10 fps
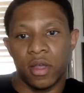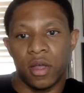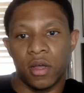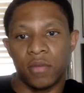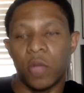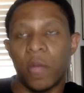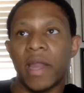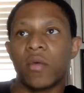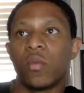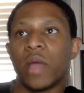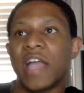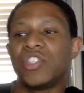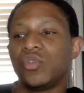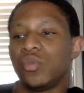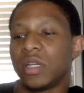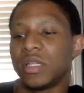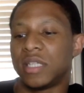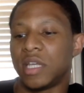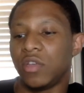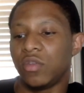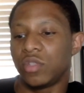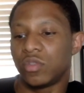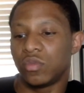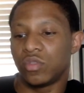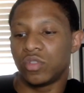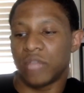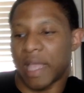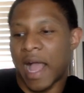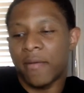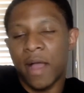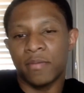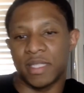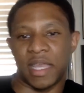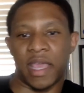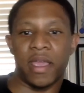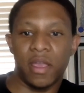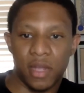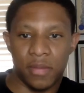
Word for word: Um, no matter as you continue to like, I, am scared.